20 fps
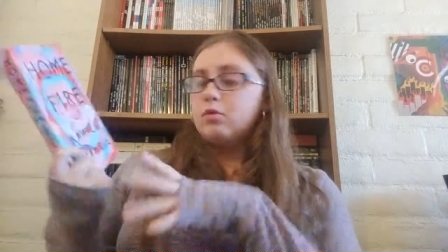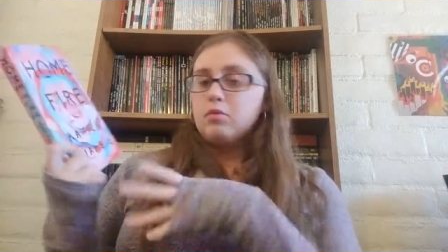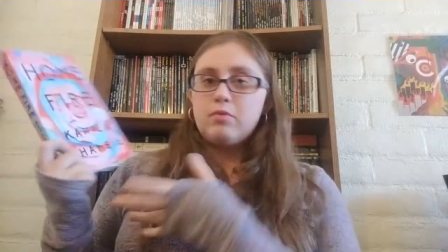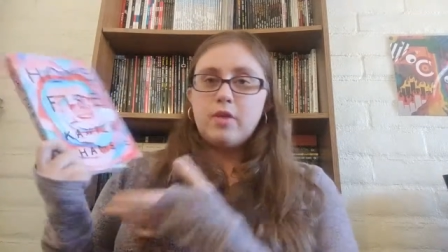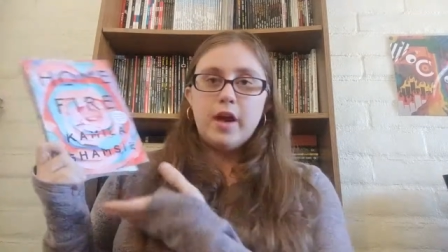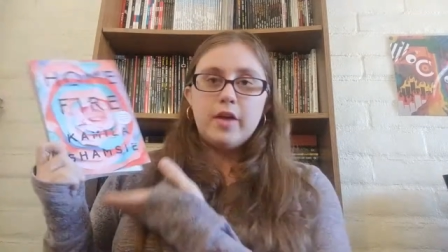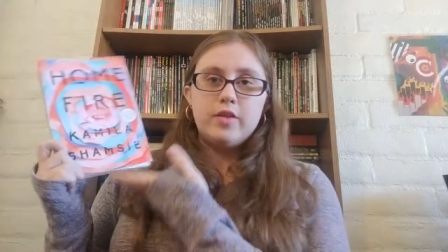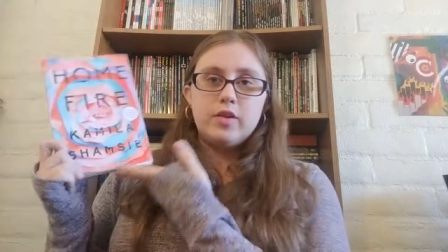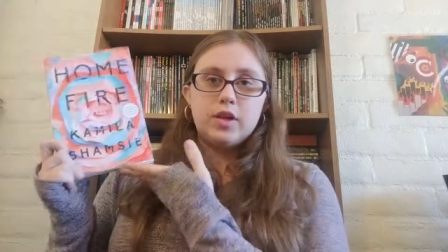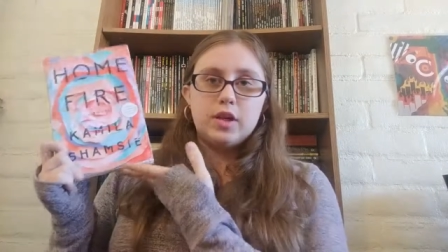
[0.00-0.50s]
Would
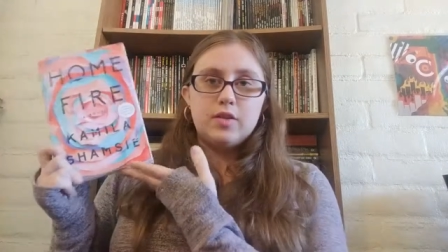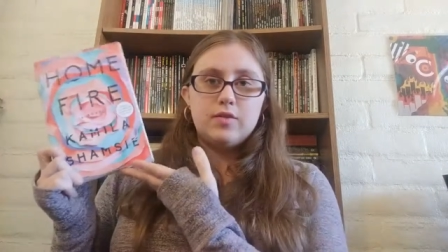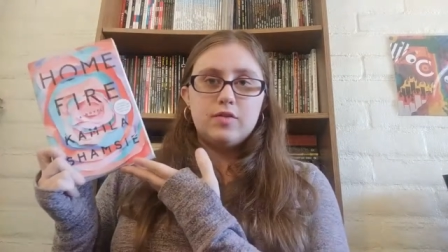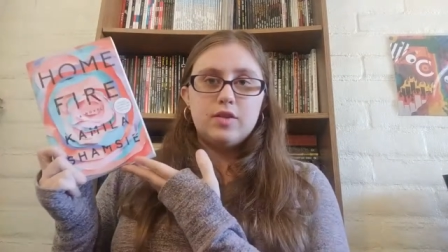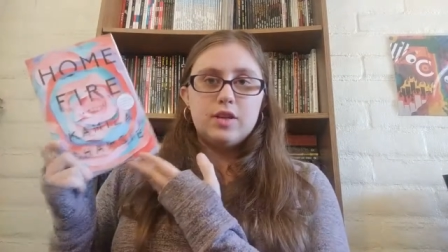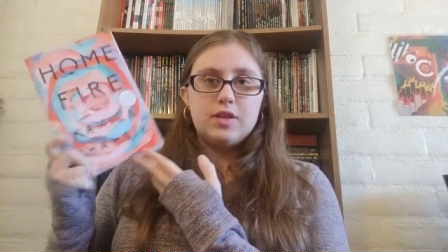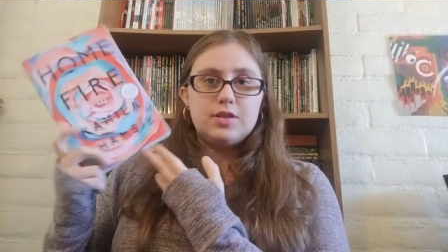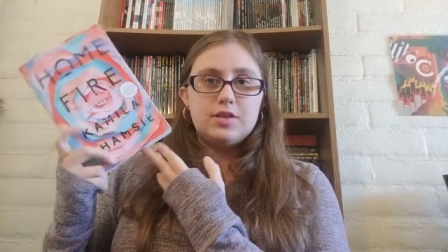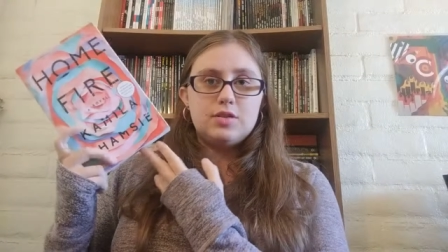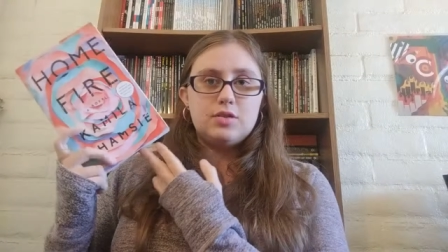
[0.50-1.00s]
rather
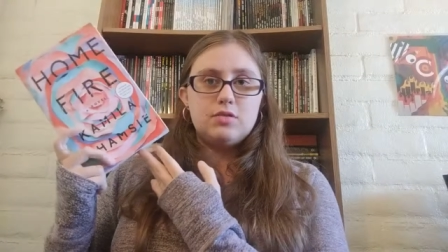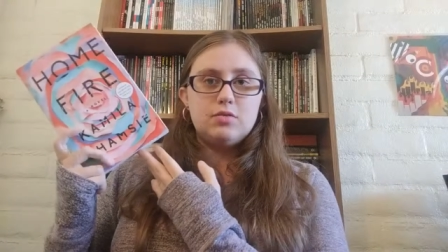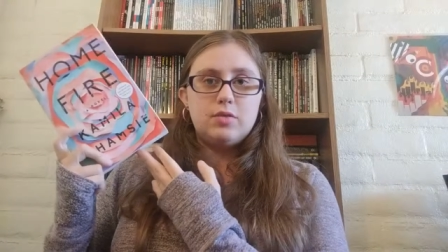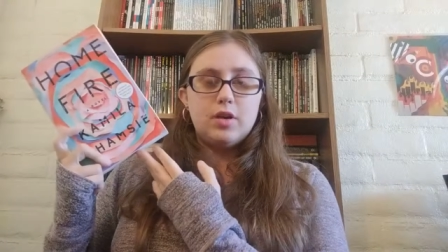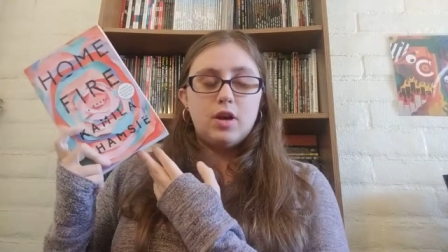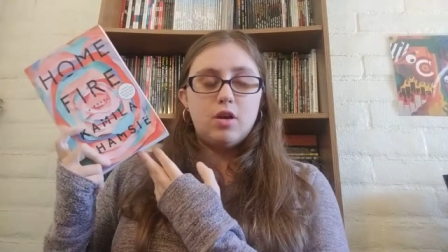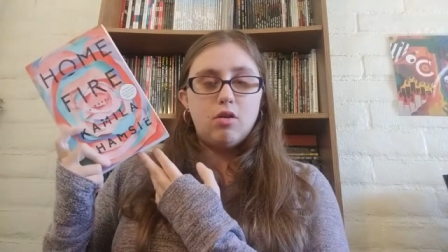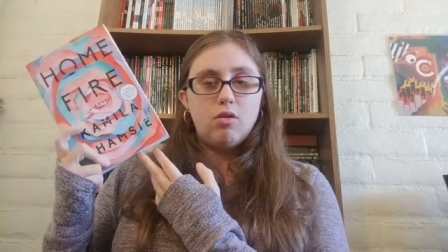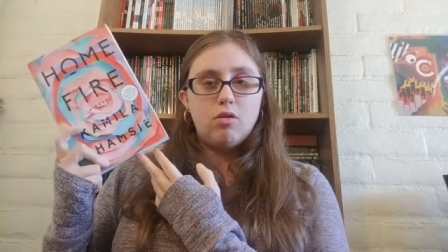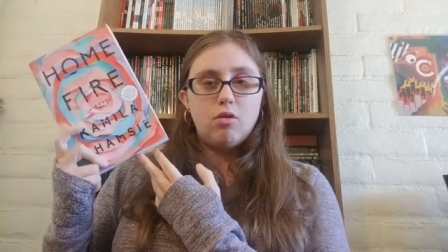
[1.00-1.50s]
give this
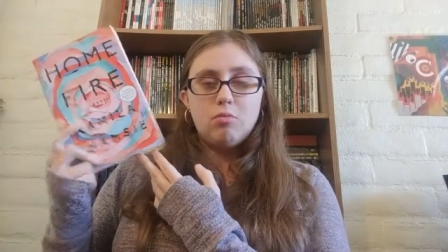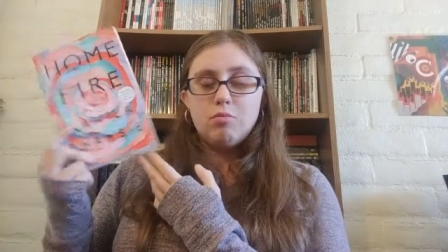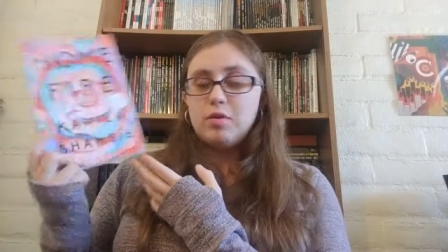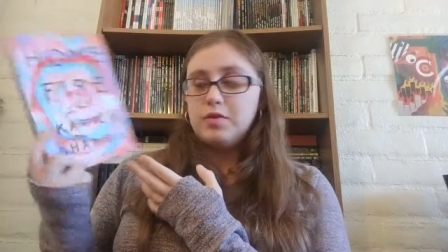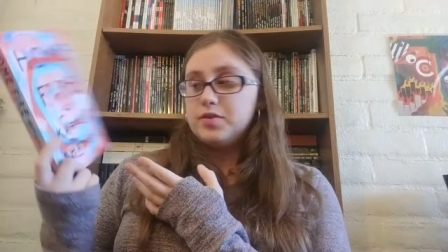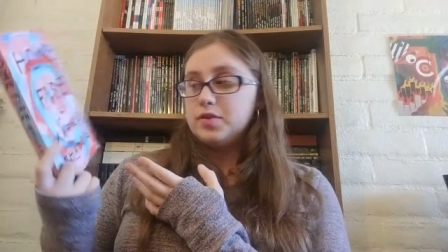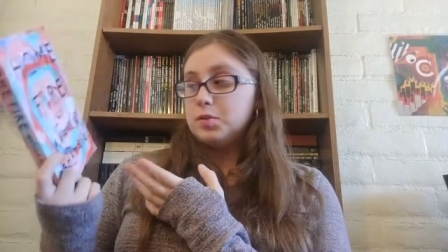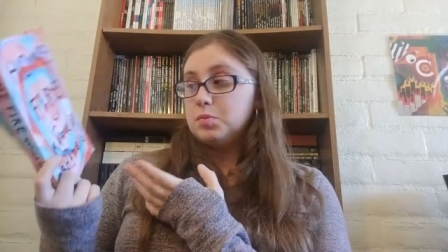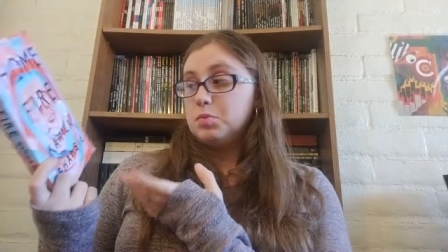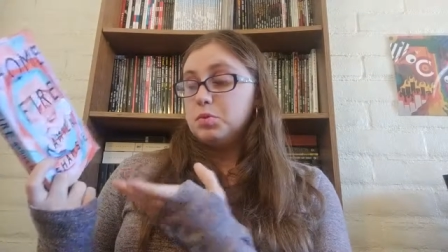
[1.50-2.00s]
to a home
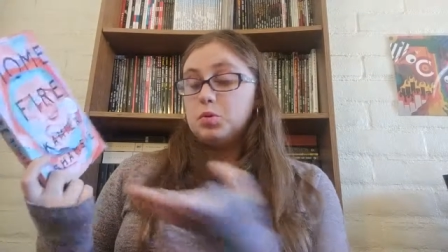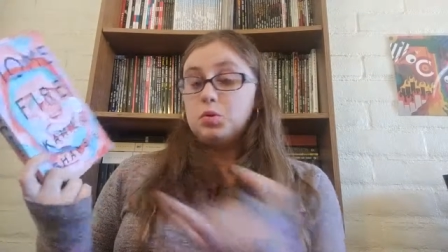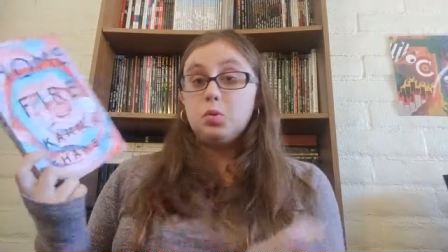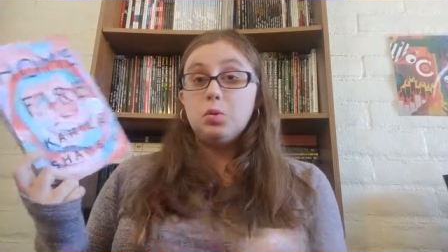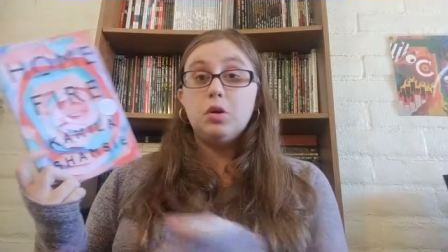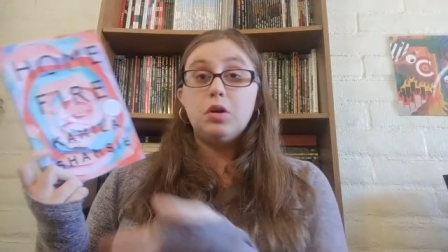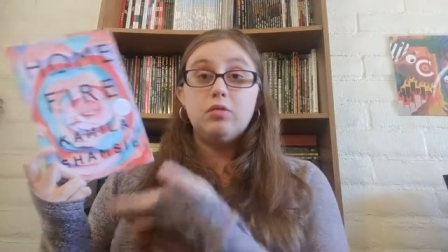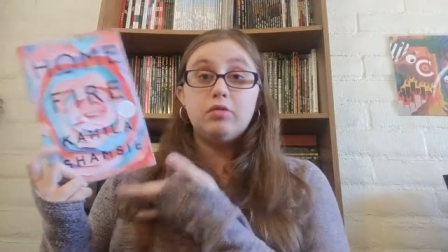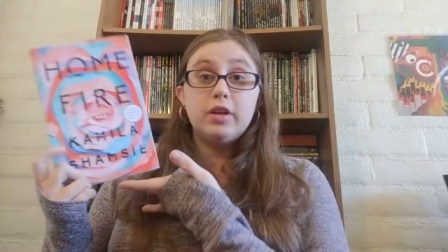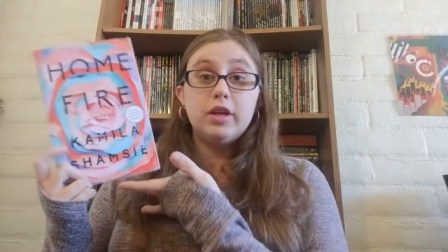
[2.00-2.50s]
of someone who
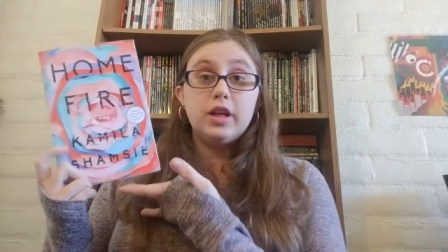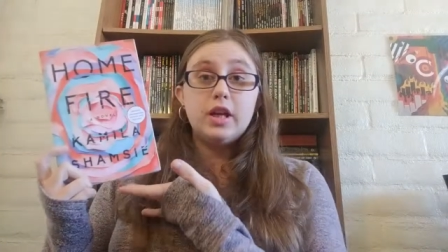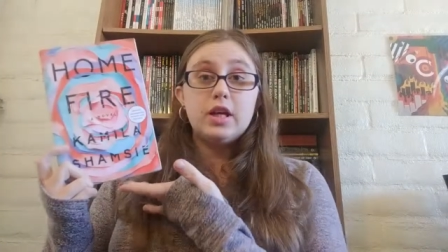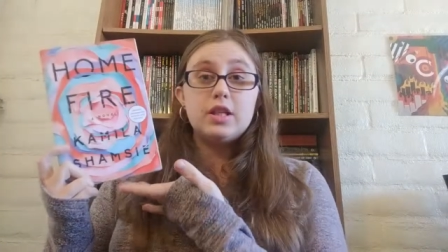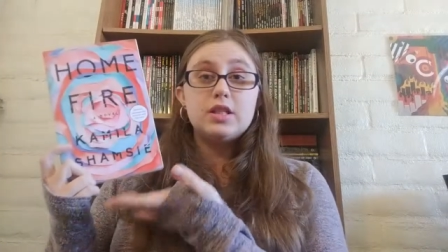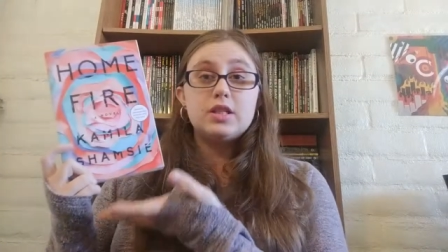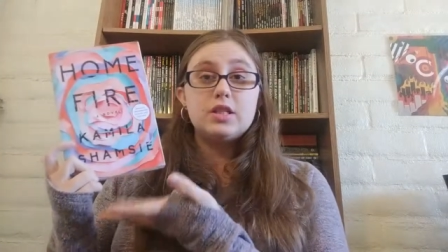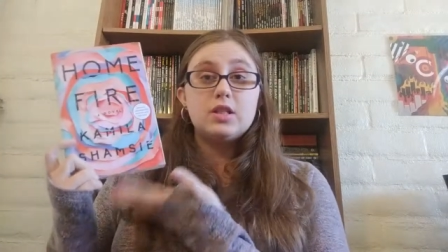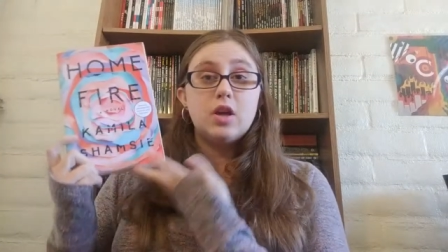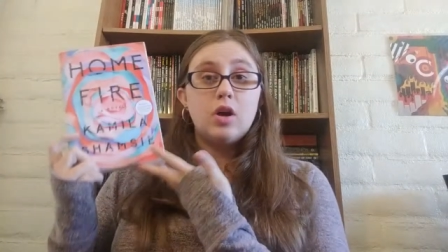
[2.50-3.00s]
will read
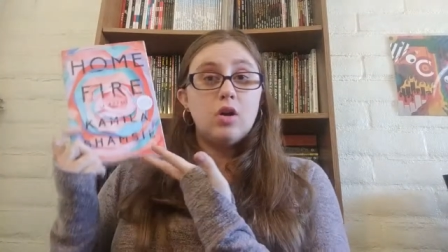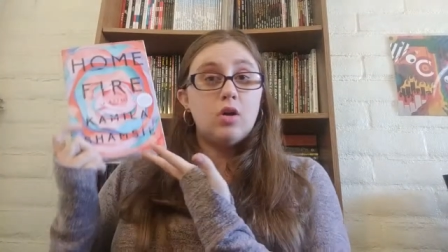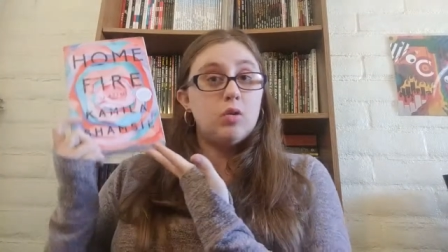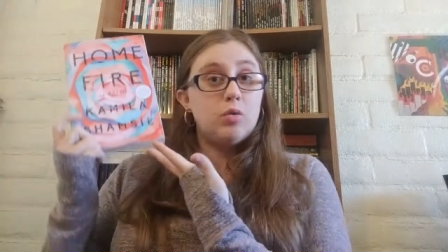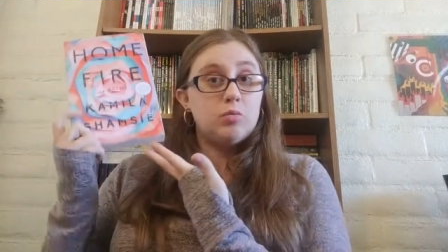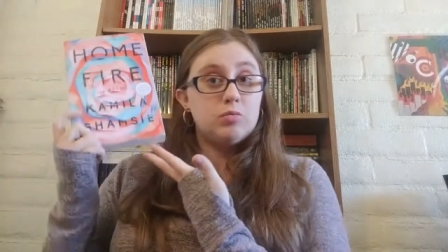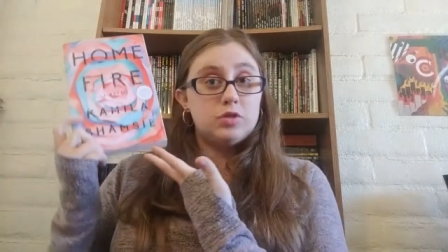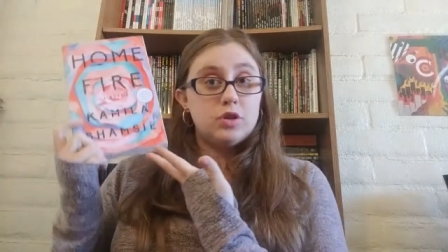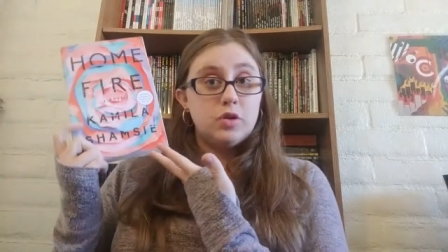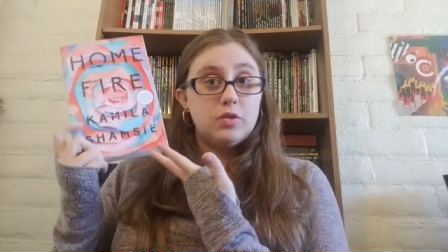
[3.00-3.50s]
it,
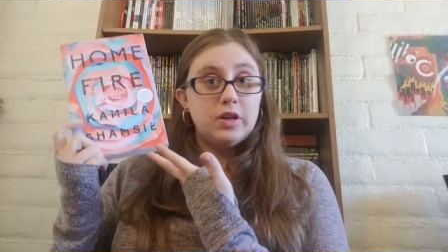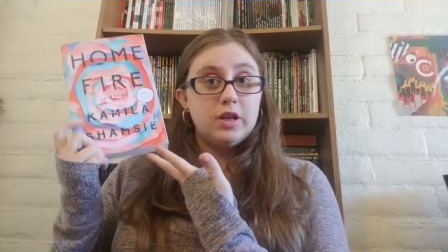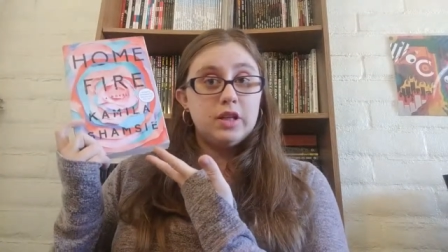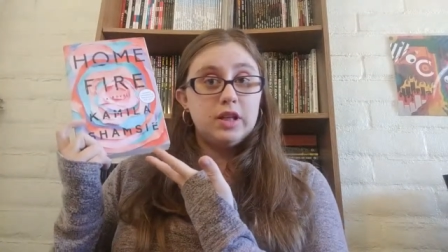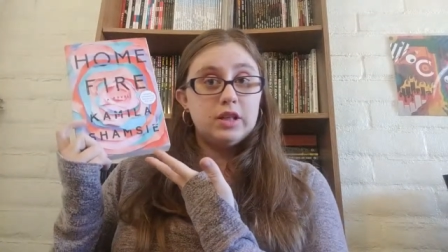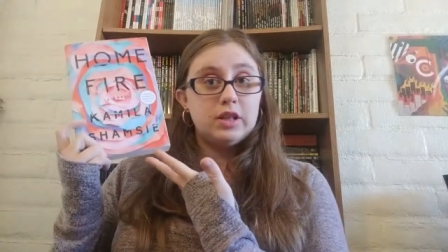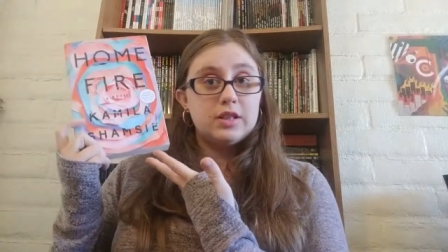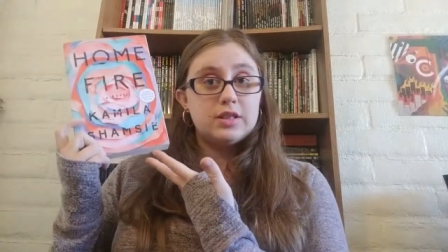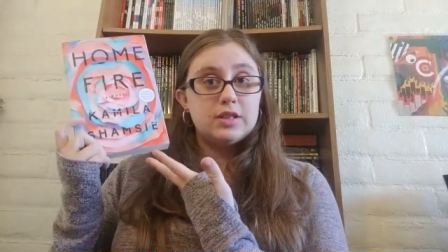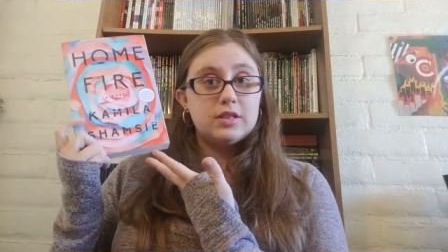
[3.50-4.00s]
so
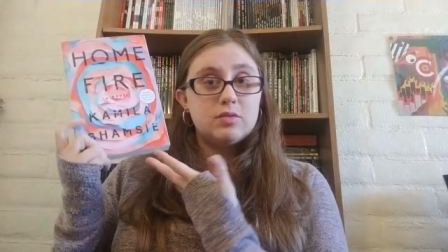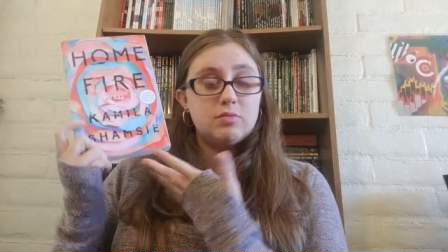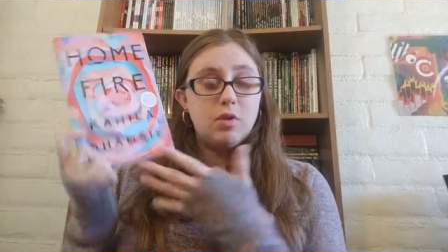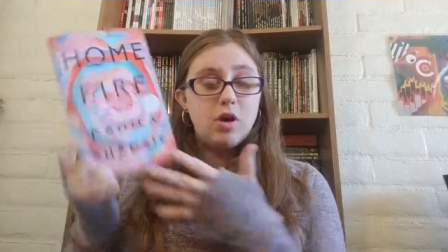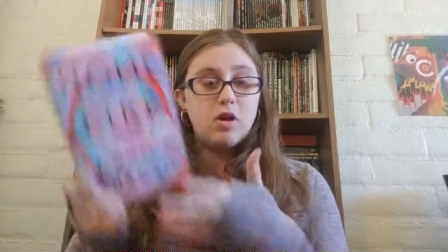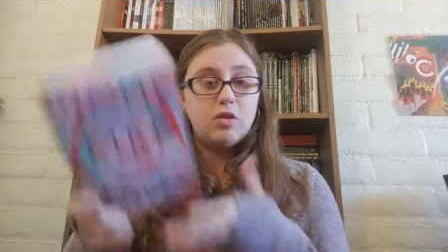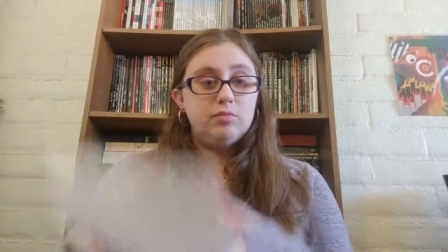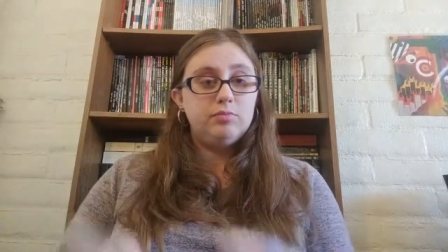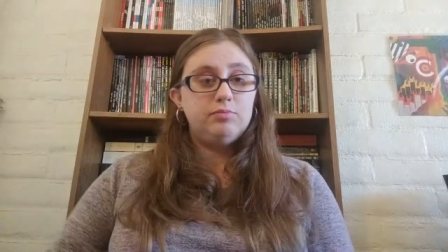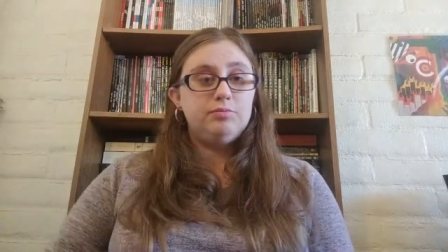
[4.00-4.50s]
donating this as
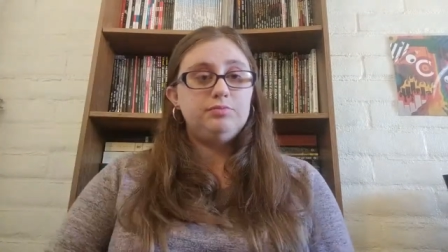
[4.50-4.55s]
well.